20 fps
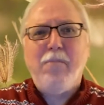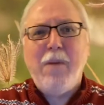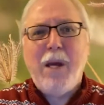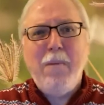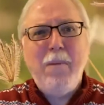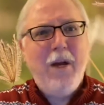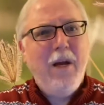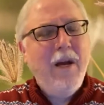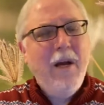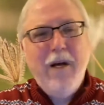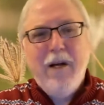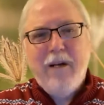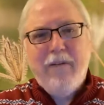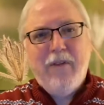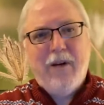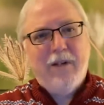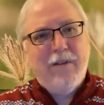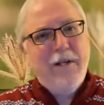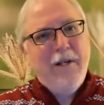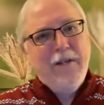Maybe
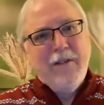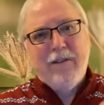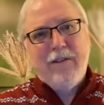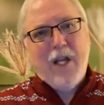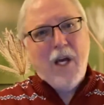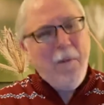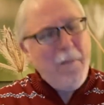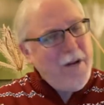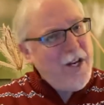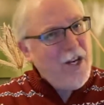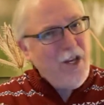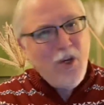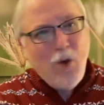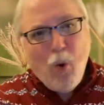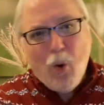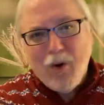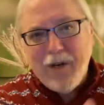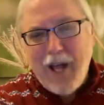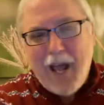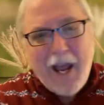they're coming to
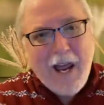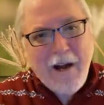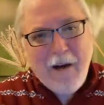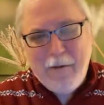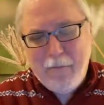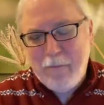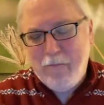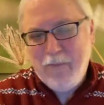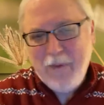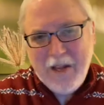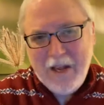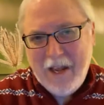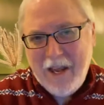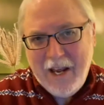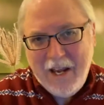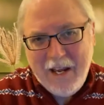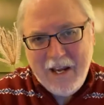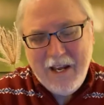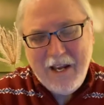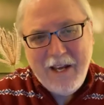your town,
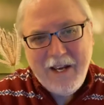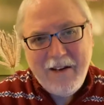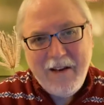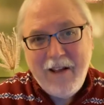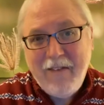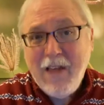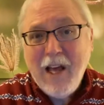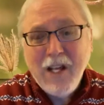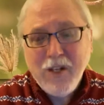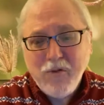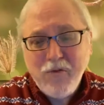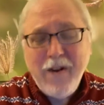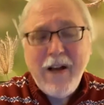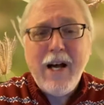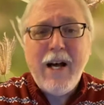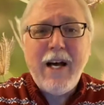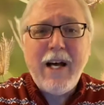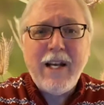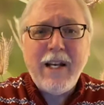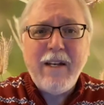and that's
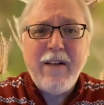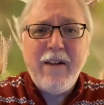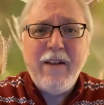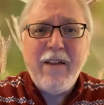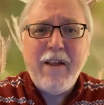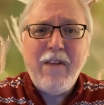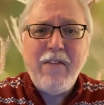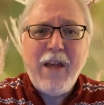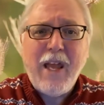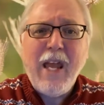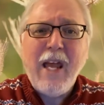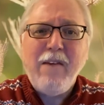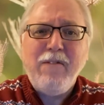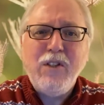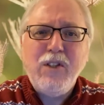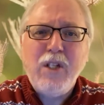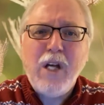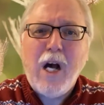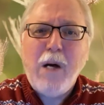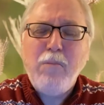fine. They have a
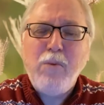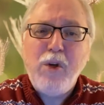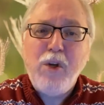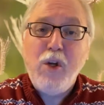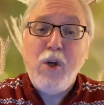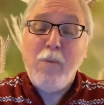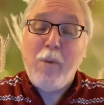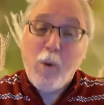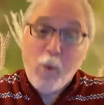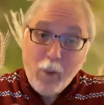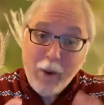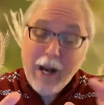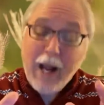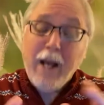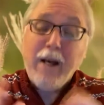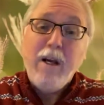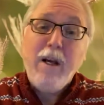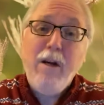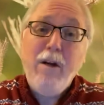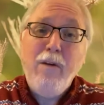job to do. But when I
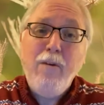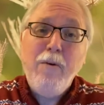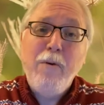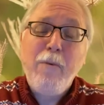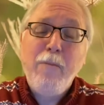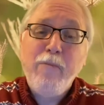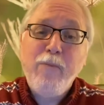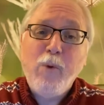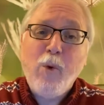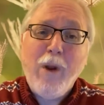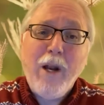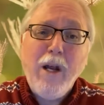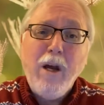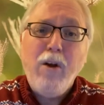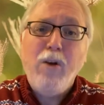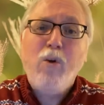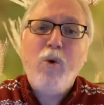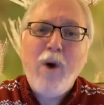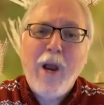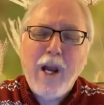go
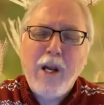to Cracker